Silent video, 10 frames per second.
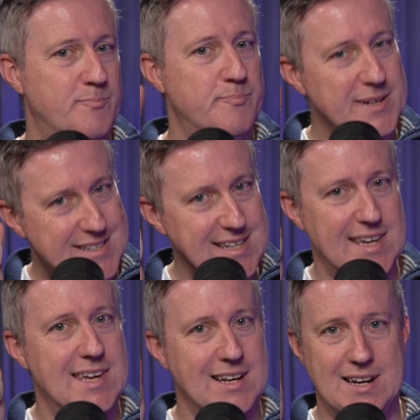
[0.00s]

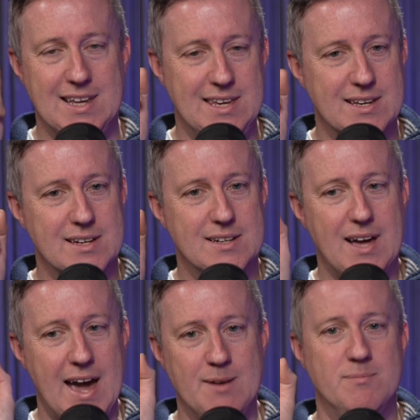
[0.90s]
particularly
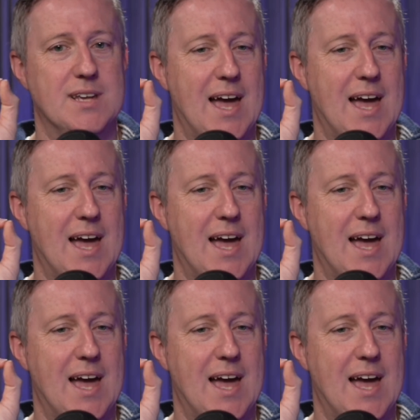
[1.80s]
aimed